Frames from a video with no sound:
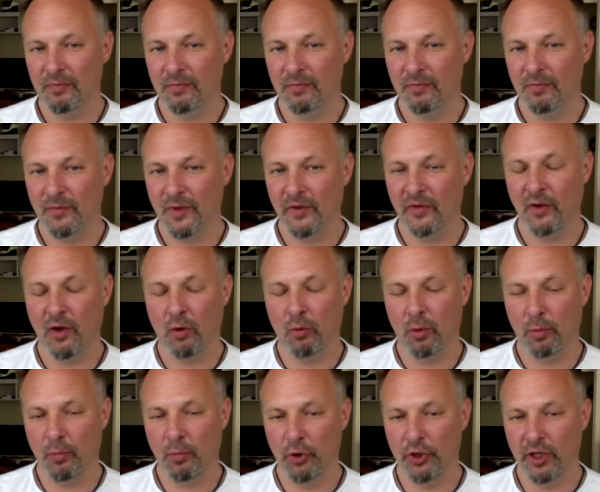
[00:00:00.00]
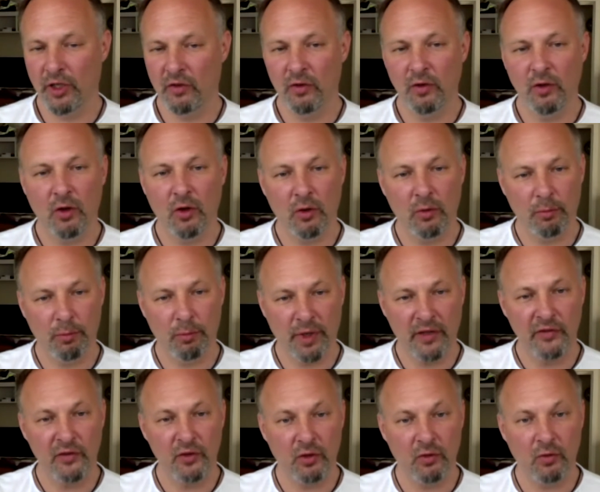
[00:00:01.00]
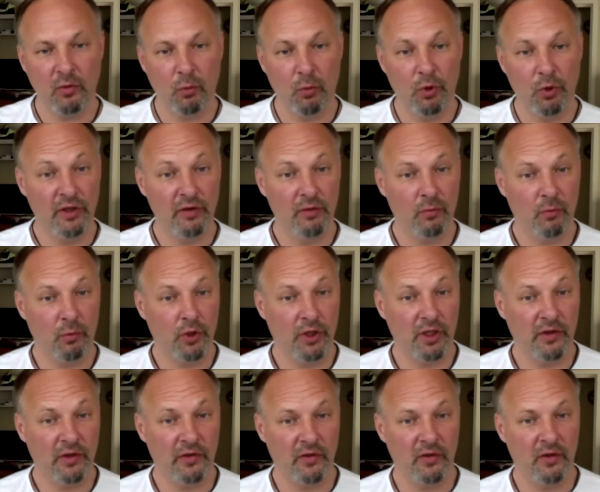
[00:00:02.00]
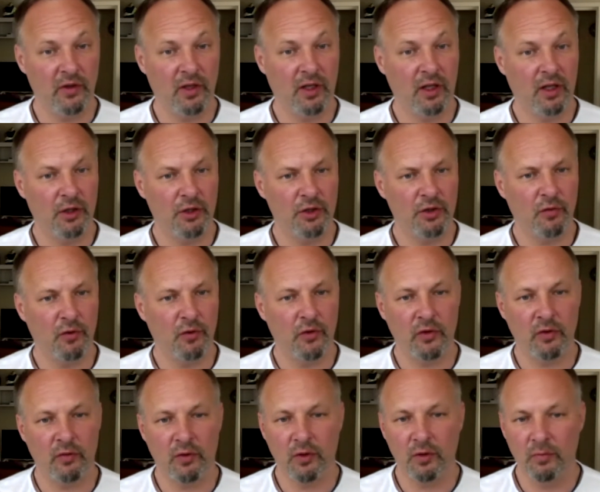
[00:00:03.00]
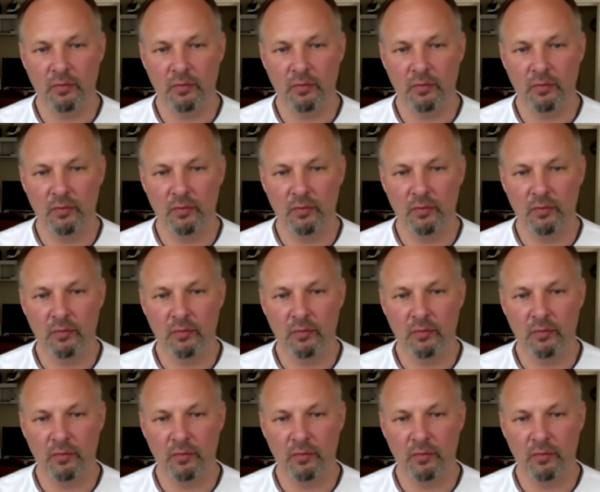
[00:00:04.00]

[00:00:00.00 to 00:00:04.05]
That's how I would put it, based on what is a culture, first of all.